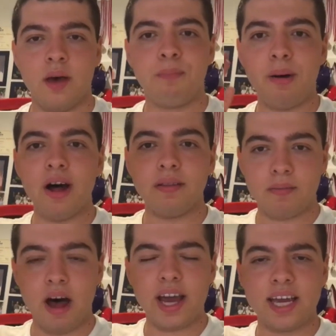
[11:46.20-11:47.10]
But
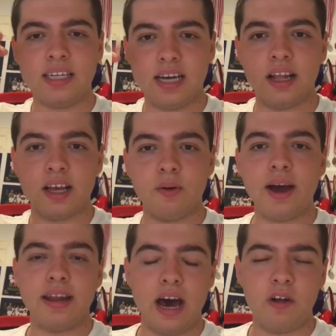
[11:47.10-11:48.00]
I can tell you
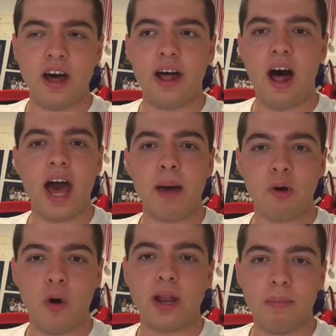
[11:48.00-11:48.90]
right now that I am
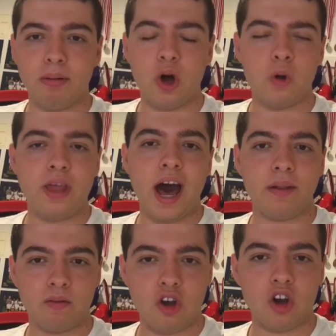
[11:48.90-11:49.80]
going to upload
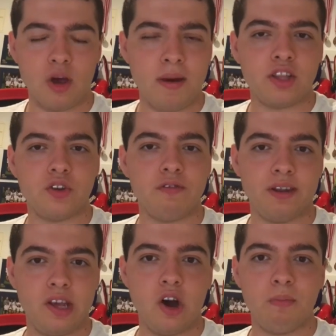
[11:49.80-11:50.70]
that documentary
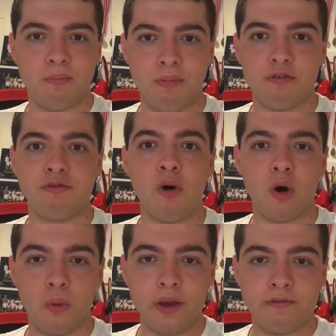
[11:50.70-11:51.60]
video before
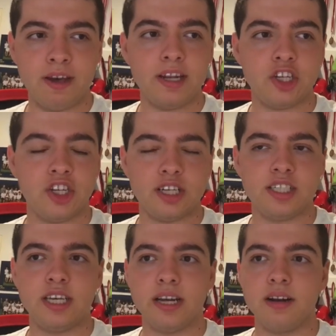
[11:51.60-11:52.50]
we finish this
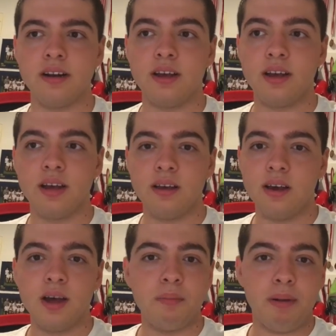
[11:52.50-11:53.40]
year.
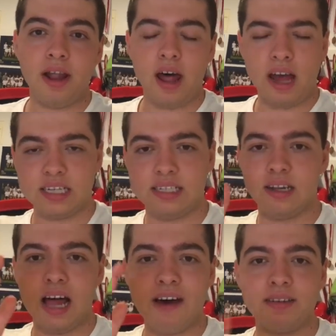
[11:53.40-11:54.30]
But I still
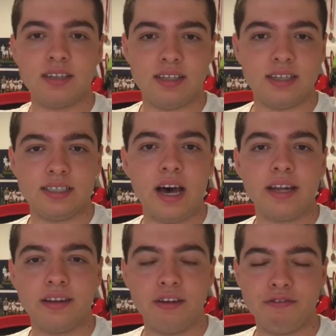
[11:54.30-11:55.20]
haven't
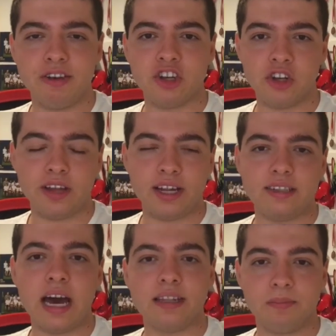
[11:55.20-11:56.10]
decided the official date
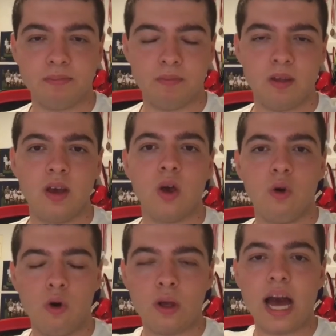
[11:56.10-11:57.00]
yet.
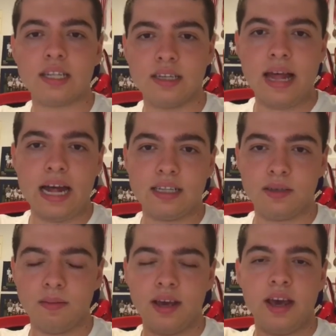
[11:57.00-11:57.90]
We'll get to that
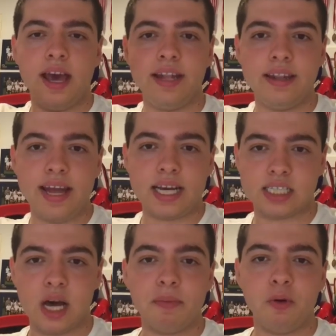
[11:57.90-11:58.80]
in the next
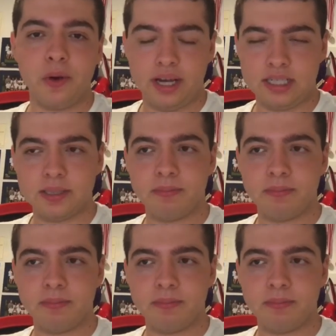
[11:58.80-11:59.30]
coming weeks.